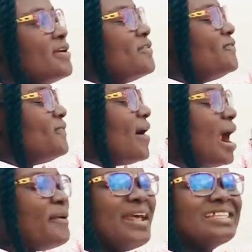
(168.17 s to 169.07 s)

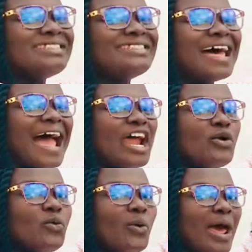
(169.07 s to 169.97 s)
varies
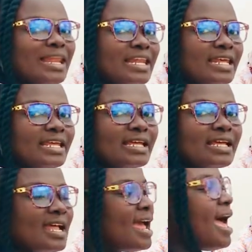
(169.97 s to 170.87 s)
directly
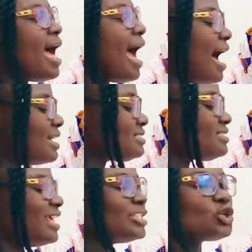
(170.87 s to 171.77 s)
as
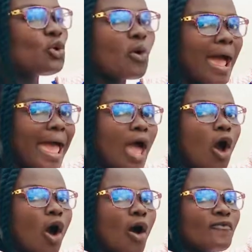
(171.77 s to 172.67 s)
the
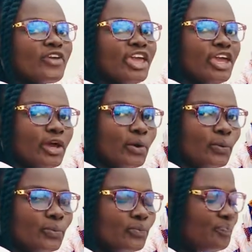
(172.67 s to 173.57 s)
square of q
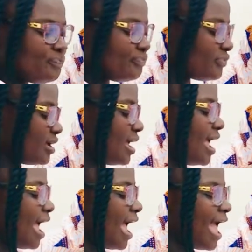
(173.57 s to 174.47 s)

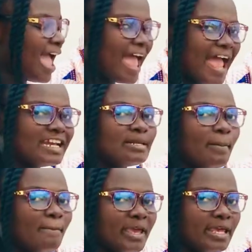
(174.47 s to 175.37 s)
and
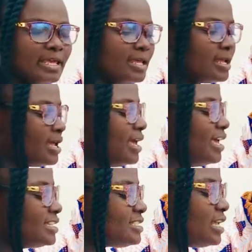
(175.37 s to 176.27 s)
p
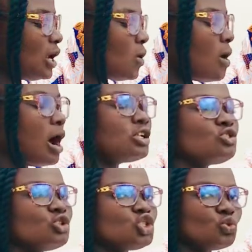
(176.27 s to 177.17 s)
is equal
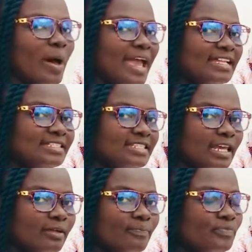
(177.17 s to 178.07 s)
to 20
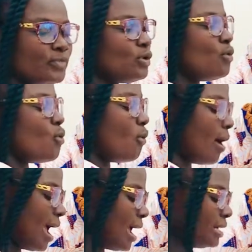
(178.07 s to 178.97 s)

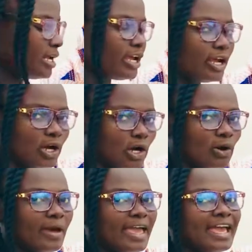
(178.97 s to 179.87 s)
when q
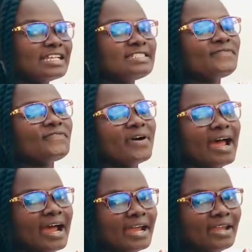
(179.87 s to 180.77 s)
is 5.